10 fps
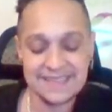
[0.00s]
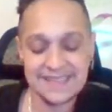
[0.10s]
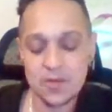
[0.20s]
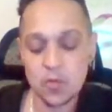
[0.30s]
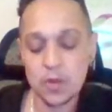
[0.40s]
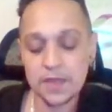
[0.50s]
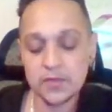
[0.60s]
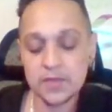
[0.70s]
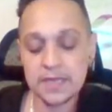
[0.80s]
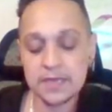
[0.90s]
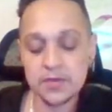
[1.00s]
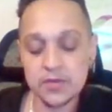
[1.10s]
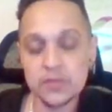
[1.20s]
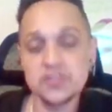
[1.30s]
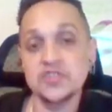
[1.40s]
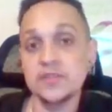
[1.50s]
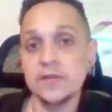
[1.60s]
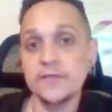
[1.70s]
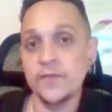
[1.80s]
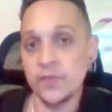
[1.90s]
it's like what you can
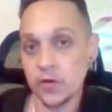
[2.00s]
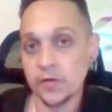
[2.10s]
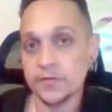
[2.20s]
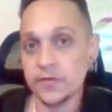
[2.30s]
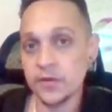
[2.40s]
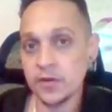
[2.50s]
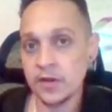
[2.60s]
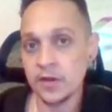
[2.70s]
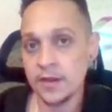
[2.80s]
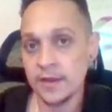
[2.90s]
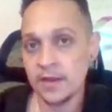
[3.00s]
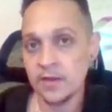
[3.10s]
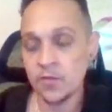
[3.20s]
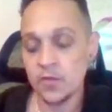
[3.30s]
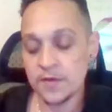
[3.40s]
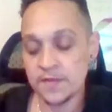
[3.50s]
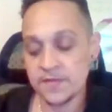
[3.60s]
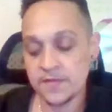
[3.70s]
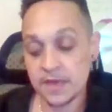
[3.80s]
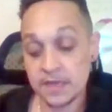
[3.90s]
nurture further
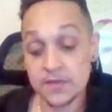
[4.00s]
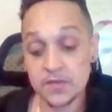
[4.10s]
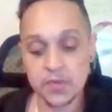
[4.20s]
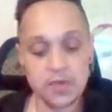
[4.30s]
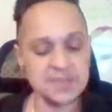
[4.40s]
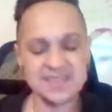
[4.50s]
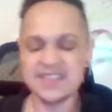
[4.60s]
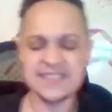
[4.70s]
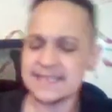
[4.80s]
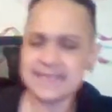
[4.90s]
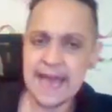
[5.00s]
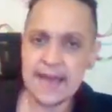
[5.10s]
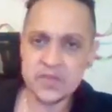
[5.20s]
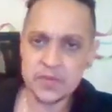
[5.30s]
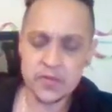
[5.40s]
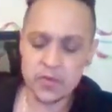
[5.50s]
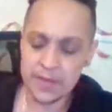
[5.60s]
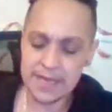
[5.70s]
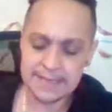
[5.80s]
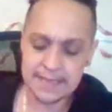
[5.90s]
with another person. It doesn't have to be
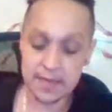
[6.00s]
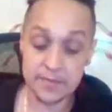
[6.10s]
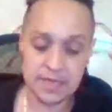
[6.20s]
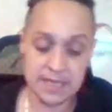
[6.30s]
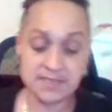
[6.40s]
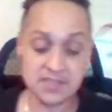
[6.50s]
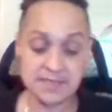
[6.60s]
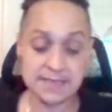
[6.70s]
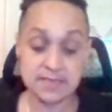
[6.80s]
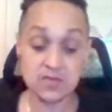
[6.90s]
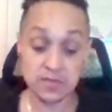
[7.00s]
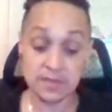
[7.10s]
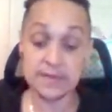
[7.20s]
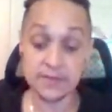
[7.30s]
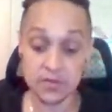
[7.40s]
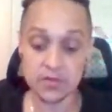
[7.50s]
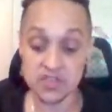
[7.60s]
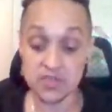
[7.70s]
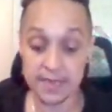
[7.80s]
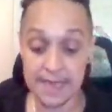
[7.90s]
romantic. I mean, it's a really
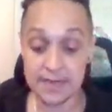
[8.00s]
nurturing